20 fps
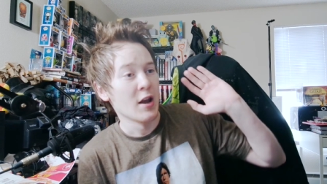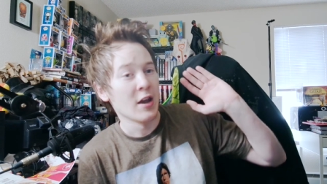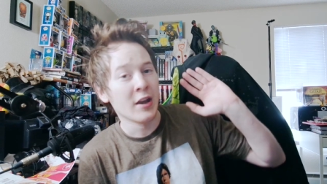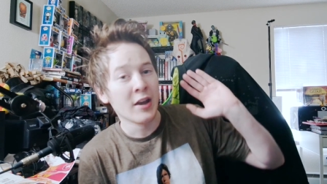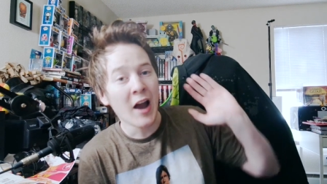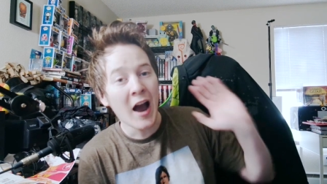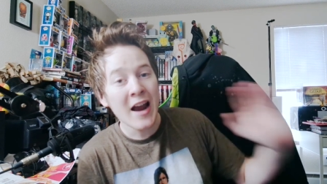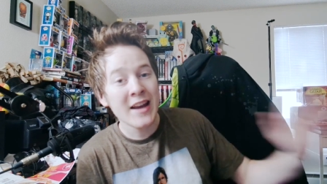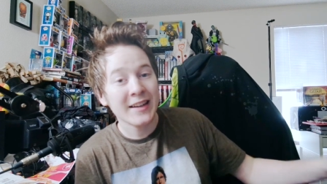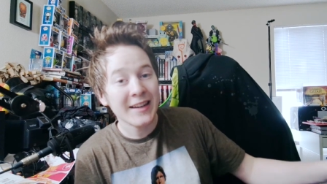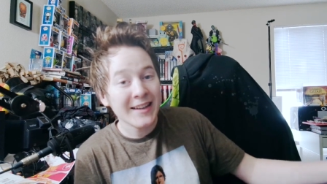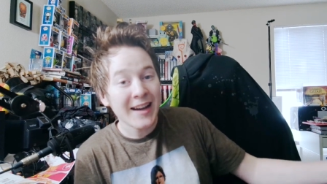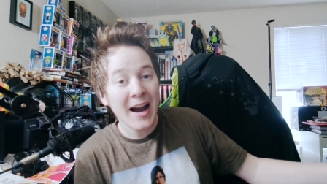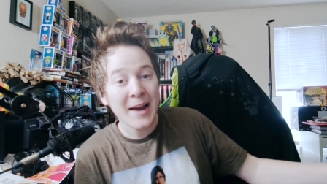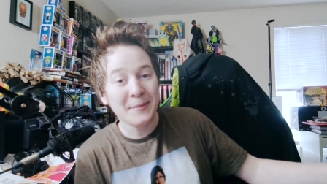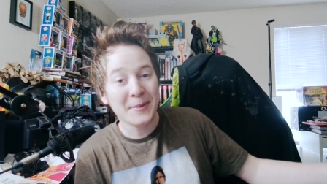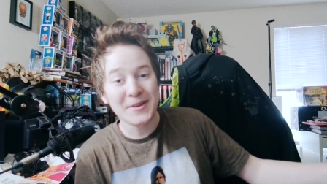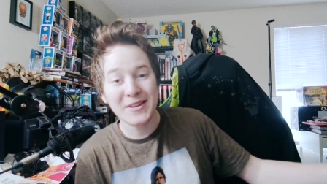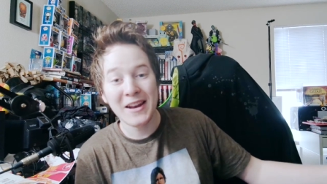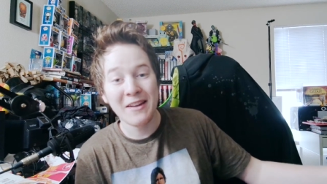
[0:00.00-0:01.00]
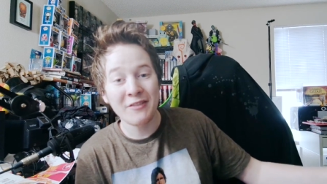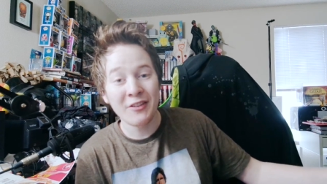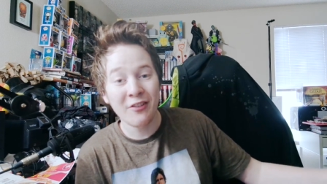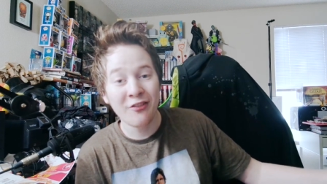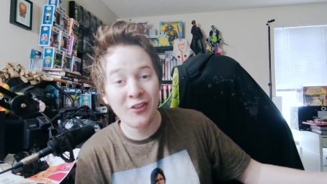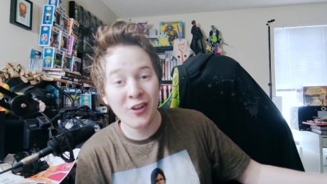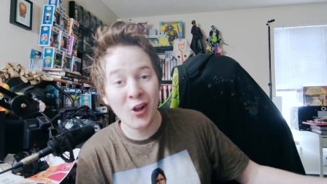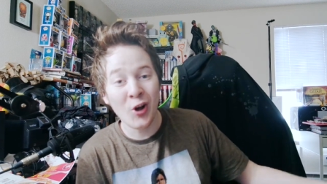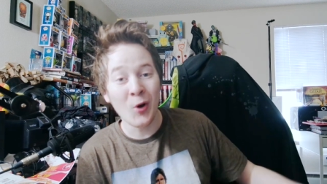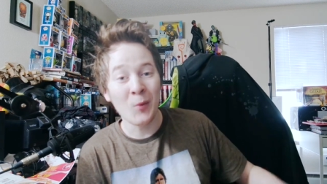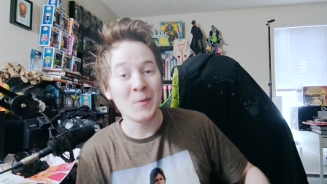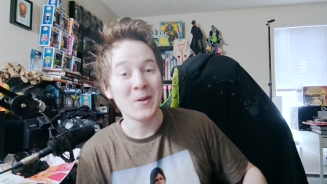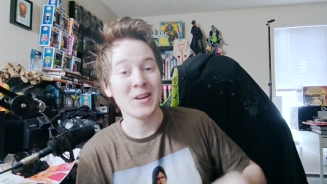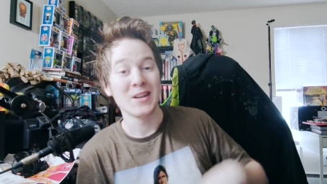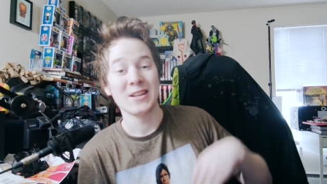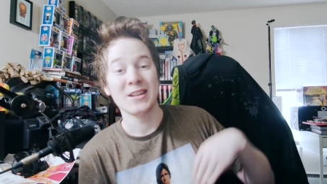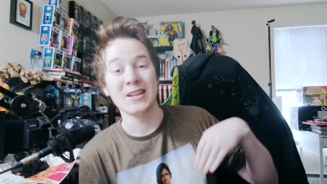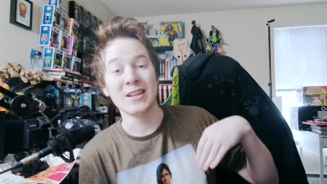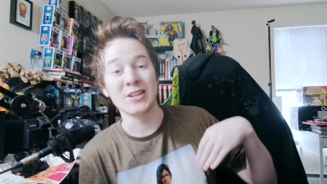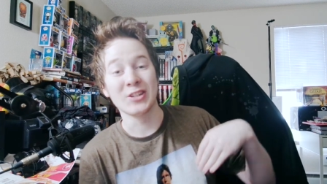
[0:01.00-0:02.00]
99% of the film
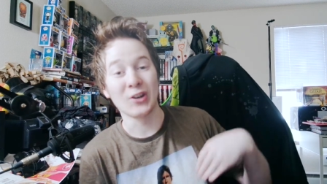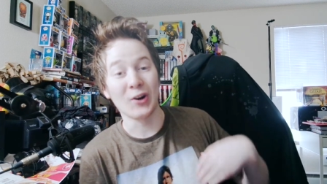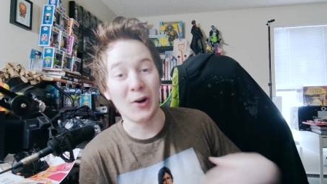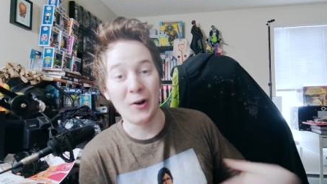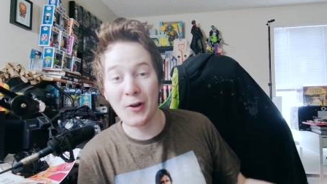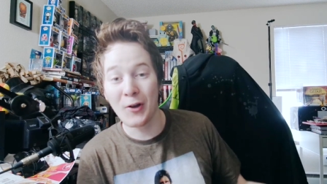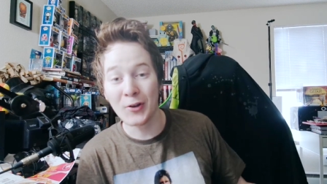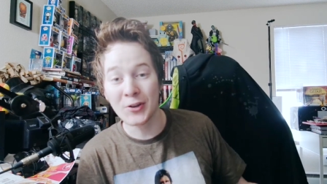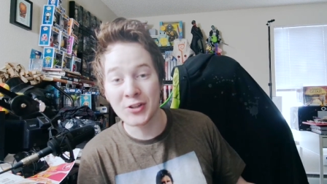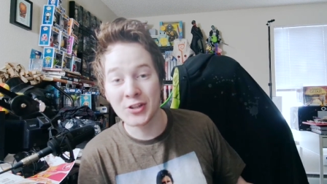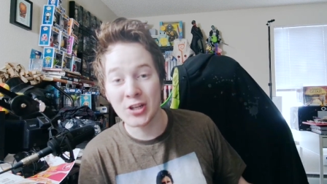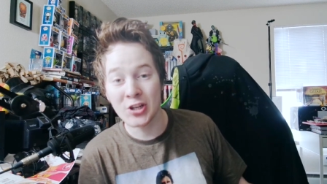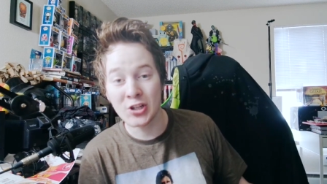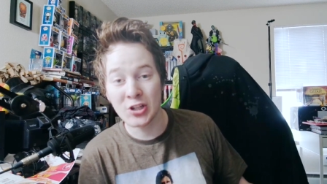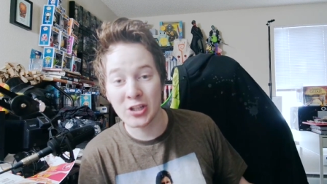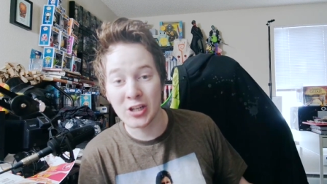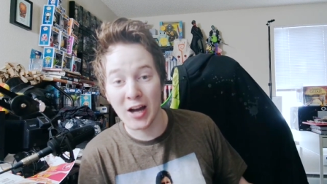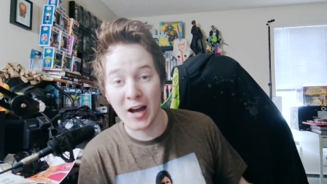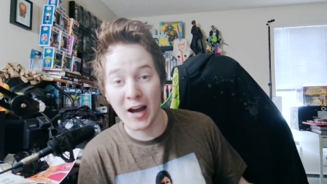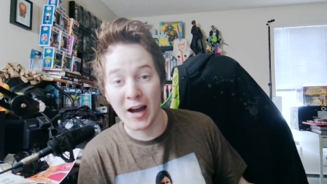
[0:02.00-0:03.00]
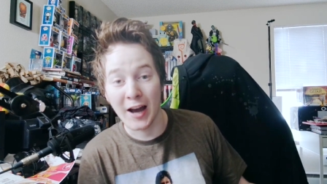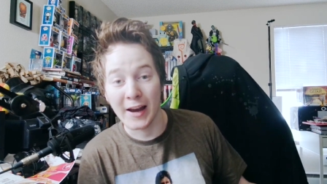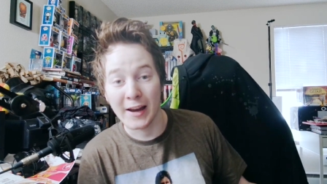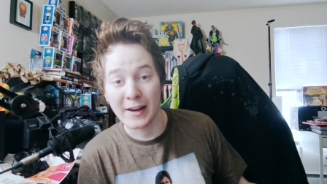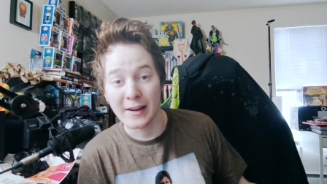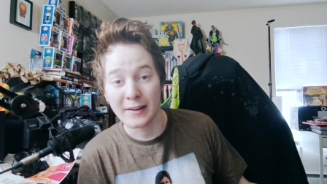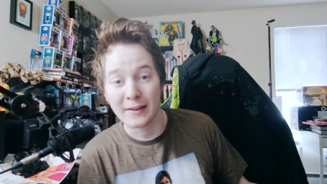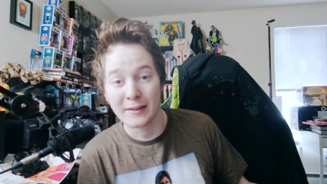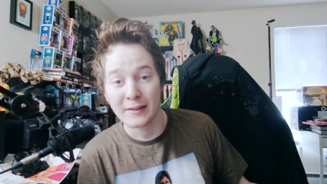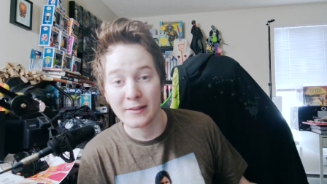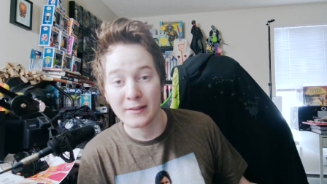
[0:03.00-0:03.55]
is all CGI.